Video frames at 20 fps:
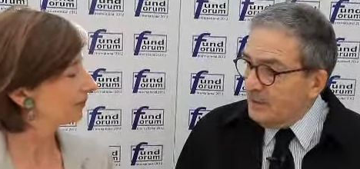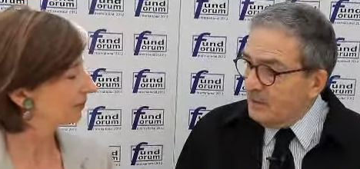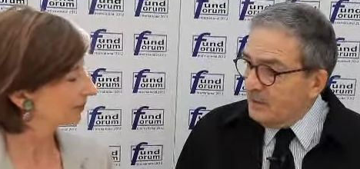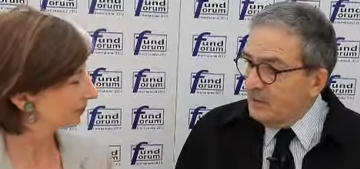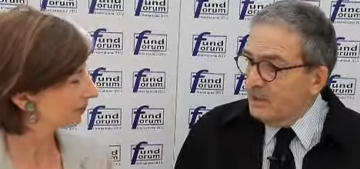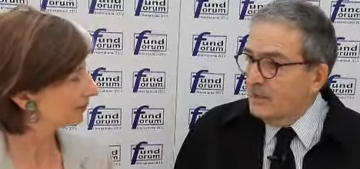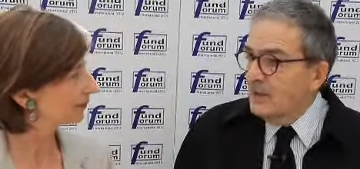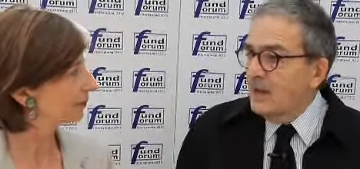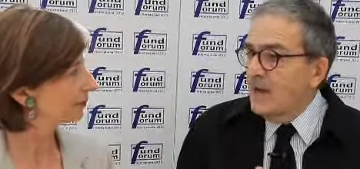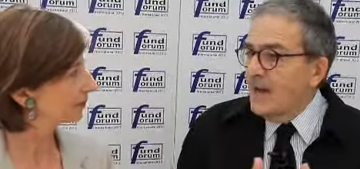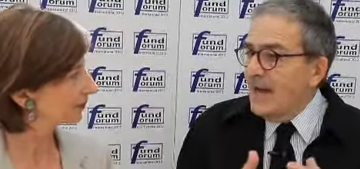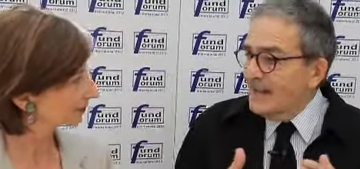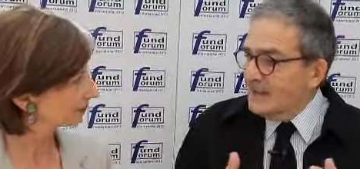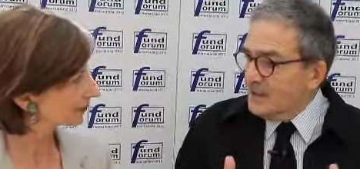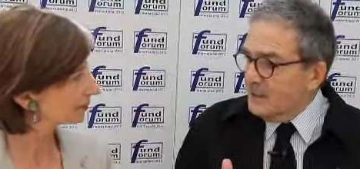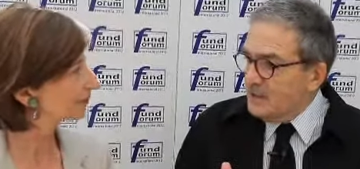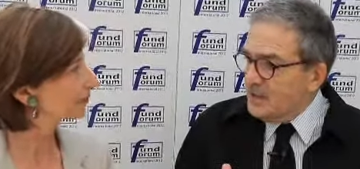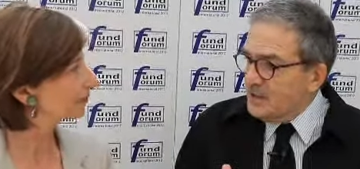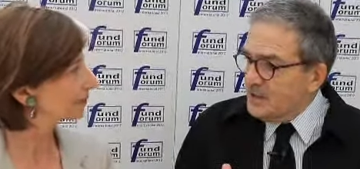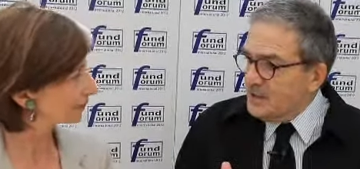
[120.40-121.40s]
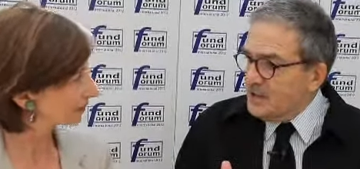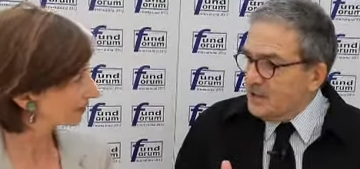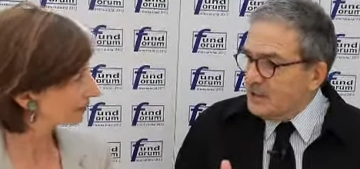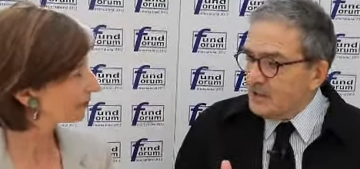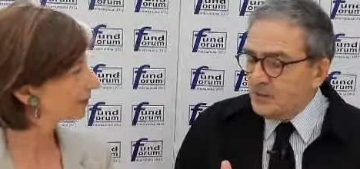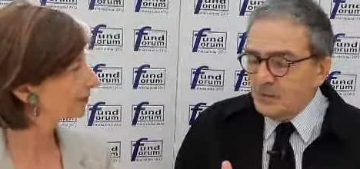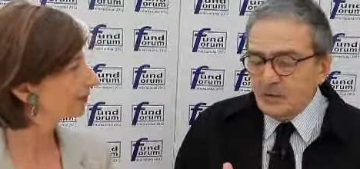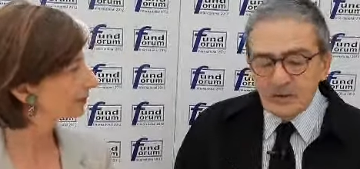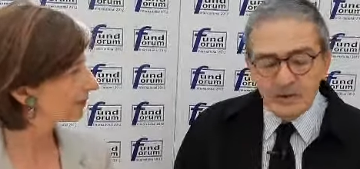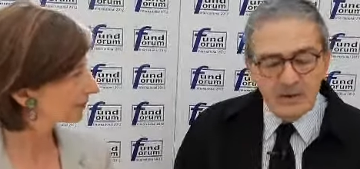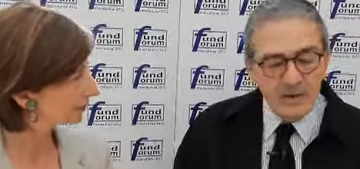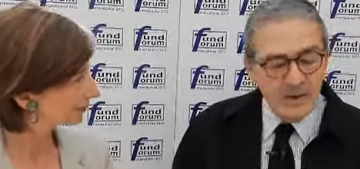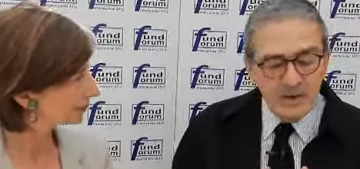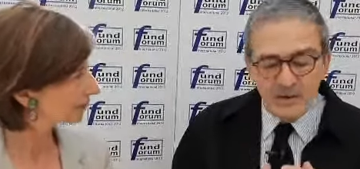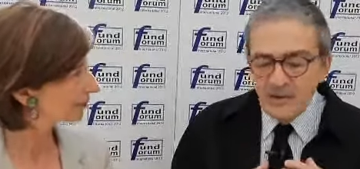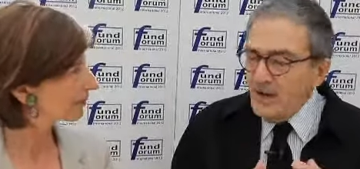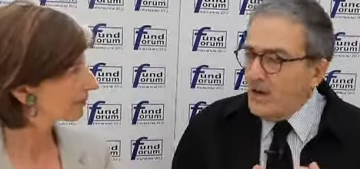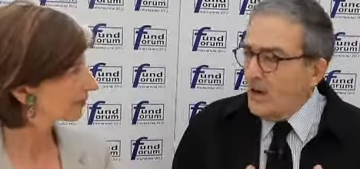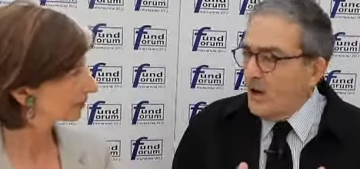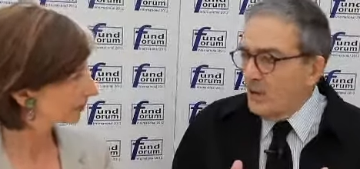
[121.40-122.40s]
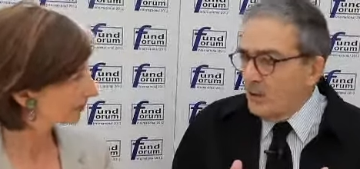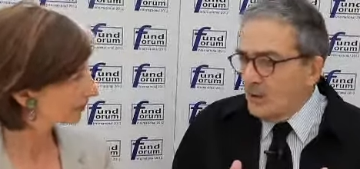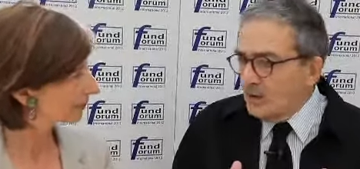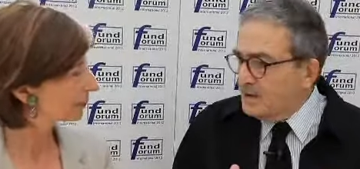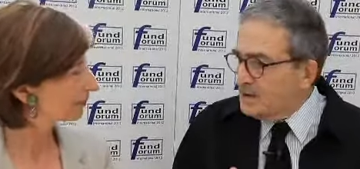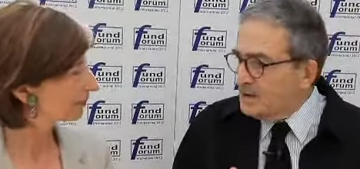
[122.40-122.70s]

Speaker 1: Yeah at the business school. They all want to